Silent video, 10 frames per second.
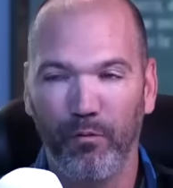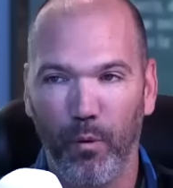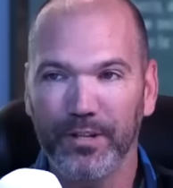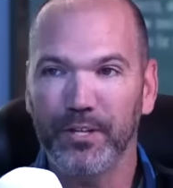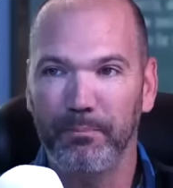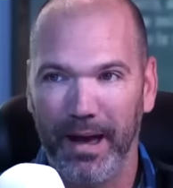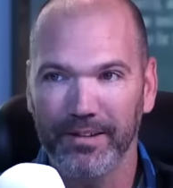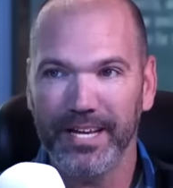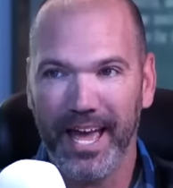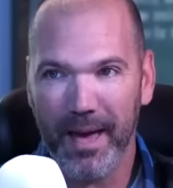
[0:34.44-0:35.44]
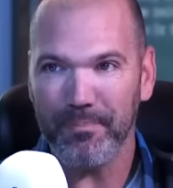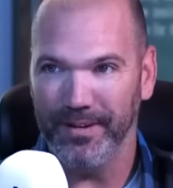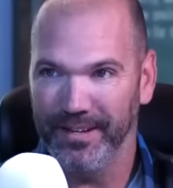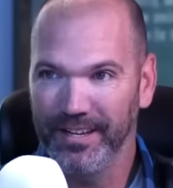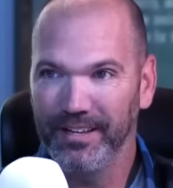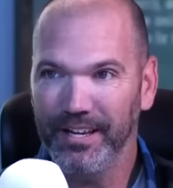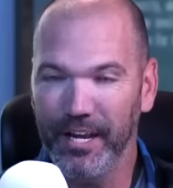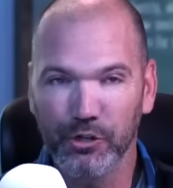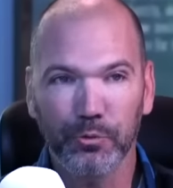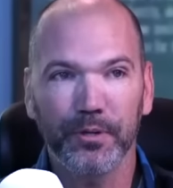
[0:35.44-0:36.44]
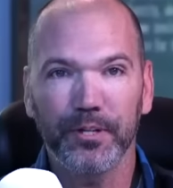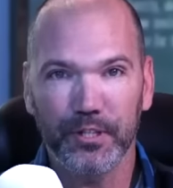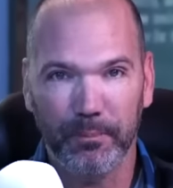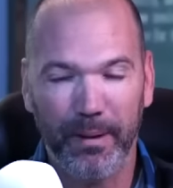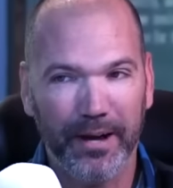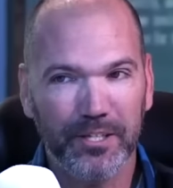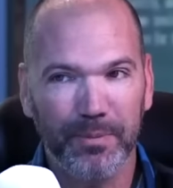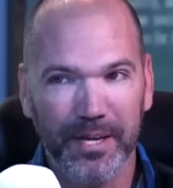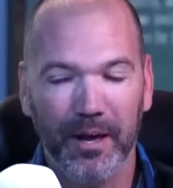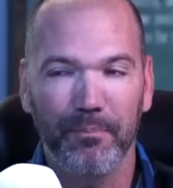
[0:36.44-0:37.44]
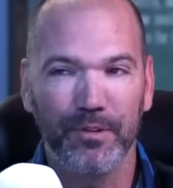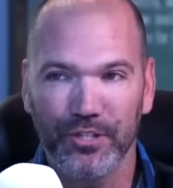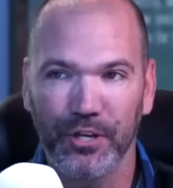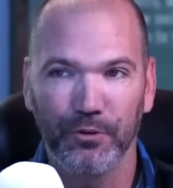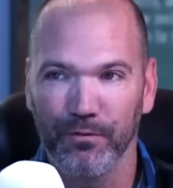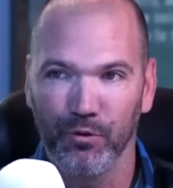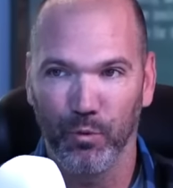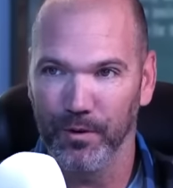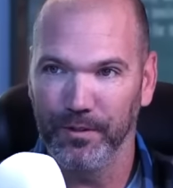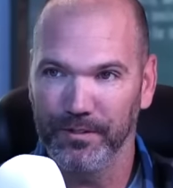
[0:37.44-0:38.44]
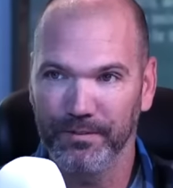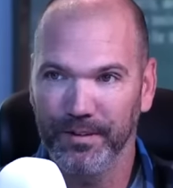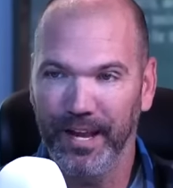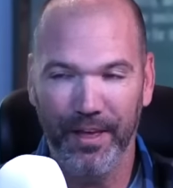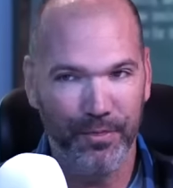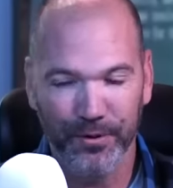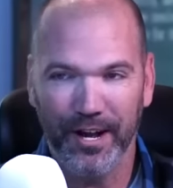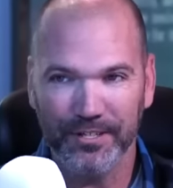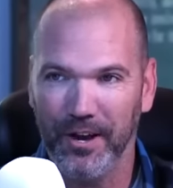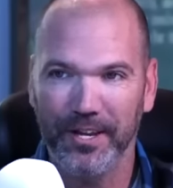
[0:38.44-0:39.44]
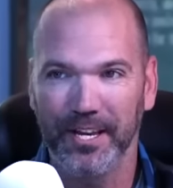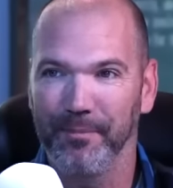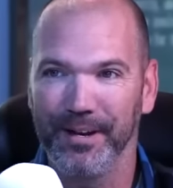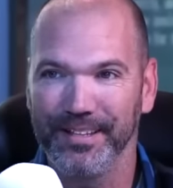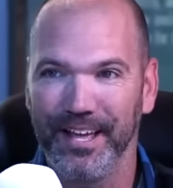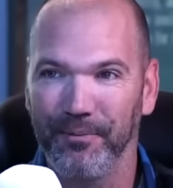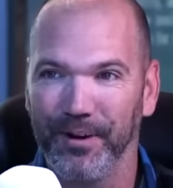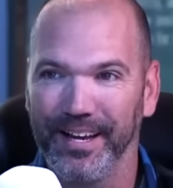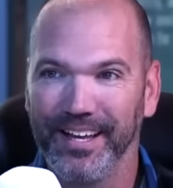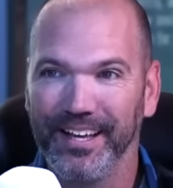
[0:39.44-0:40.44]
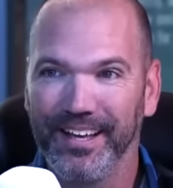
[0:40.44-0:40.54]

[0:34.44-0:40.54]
of what's about to happen. Israel is about to become the center of the world, and they're not talking about it that way.